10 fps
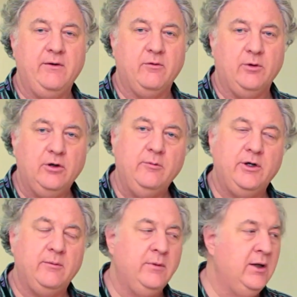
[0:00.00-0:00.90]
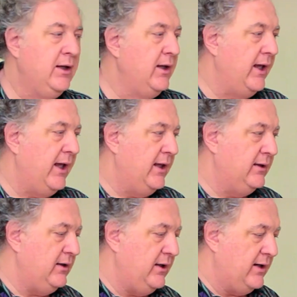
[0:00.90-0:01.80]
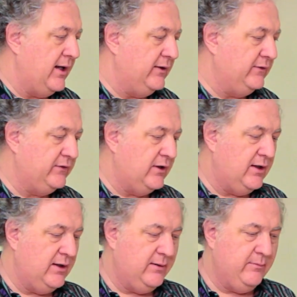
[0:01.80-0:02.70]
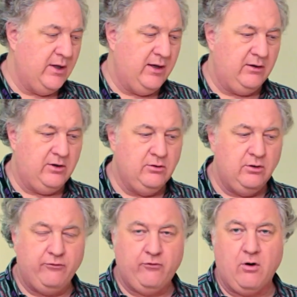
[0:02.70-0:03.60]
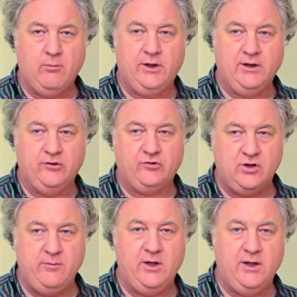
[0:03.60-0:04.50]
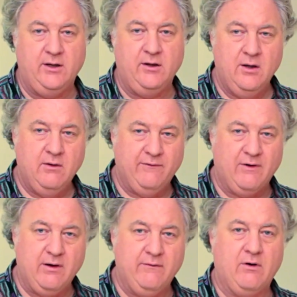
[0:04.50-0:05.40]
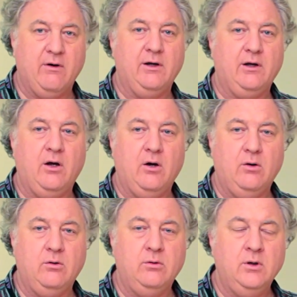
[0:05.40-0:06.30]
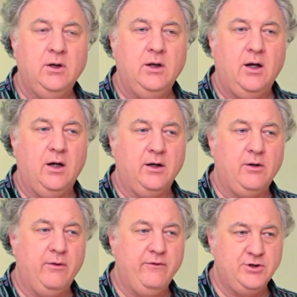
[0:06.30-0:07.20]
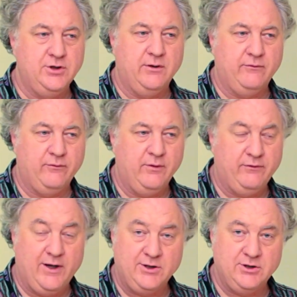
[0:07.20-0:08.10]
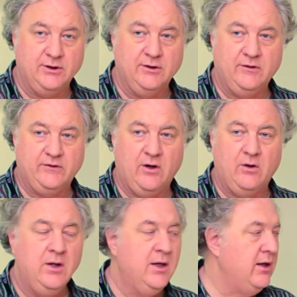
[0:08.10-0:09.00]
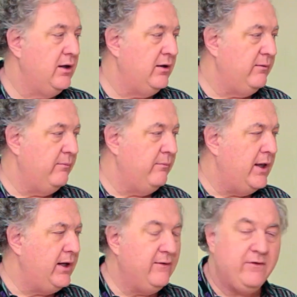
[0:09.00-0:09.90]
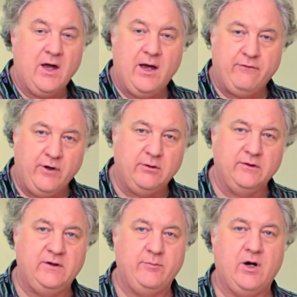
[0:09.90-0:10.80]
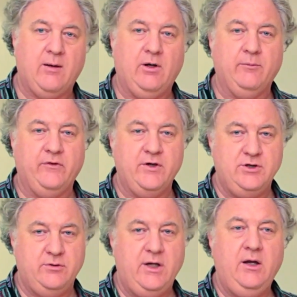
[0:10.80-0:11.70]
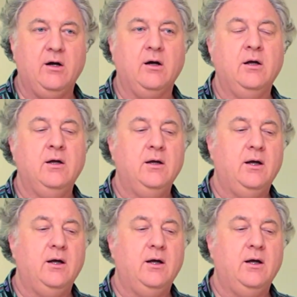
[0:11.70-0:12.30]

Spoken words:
made from aluminum, and it has a uniformly distributed, very, very low coefficient of reflection. So many of the high frequency problems that you hear